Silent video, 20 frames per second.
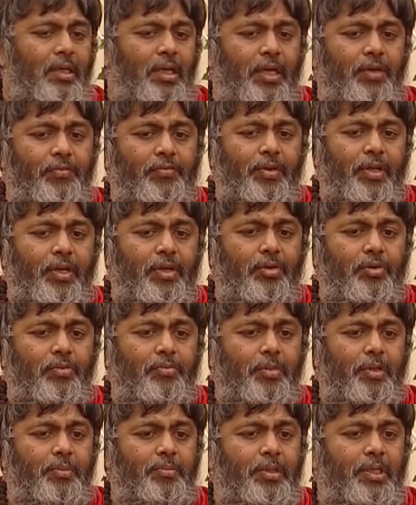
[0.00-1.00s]
every
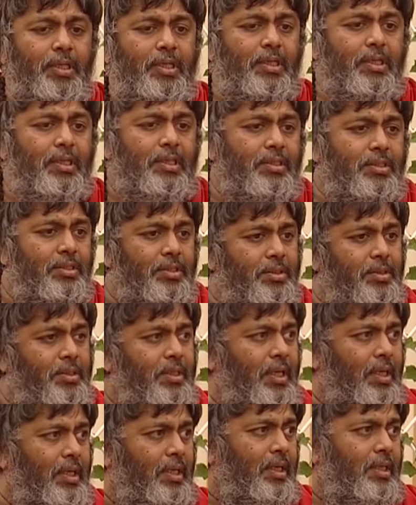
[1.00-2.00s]
human being is
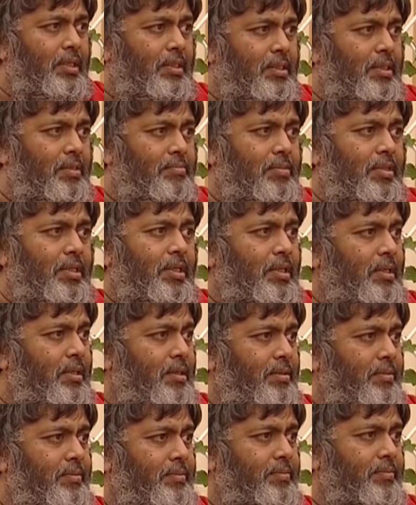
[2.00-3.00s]
thinking something.
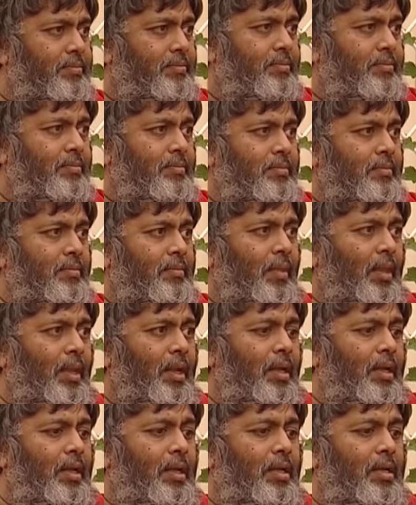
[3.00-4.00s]

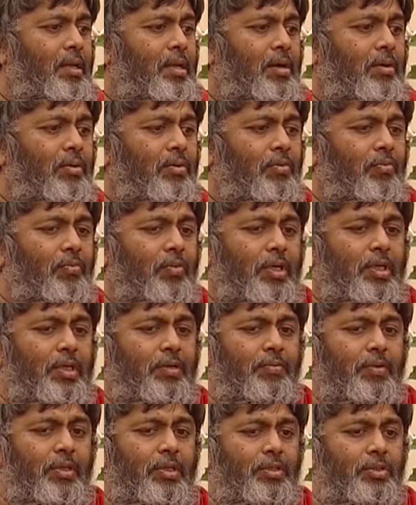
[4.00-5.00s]
Now,
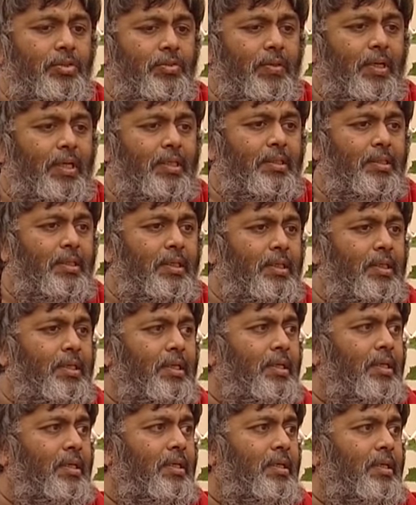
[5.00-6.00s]
whatever you are
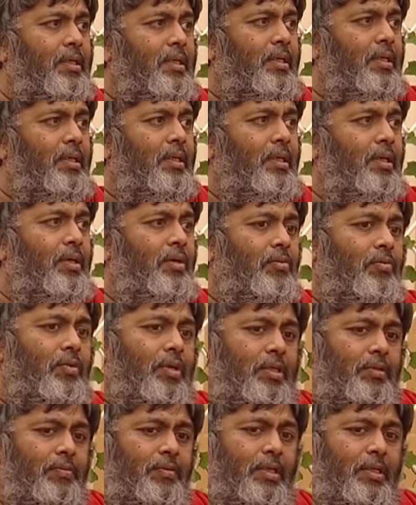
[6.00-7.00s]
thinking,
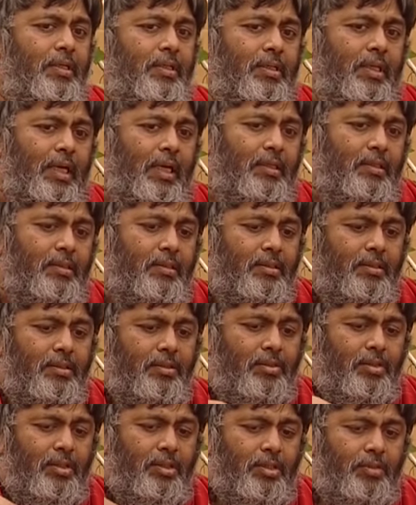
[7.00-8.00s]
whatever that
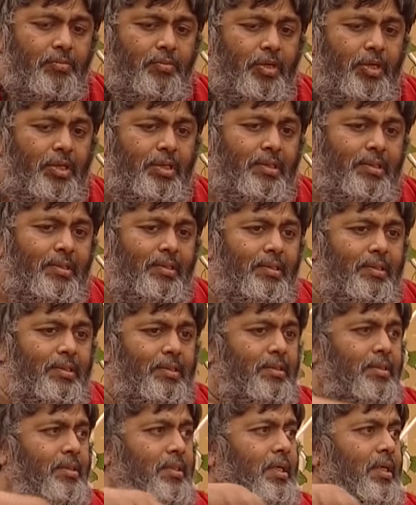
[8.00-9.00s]
your community
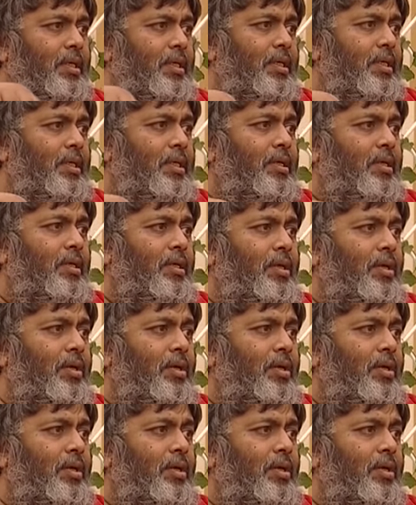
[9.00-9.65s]
is thinking,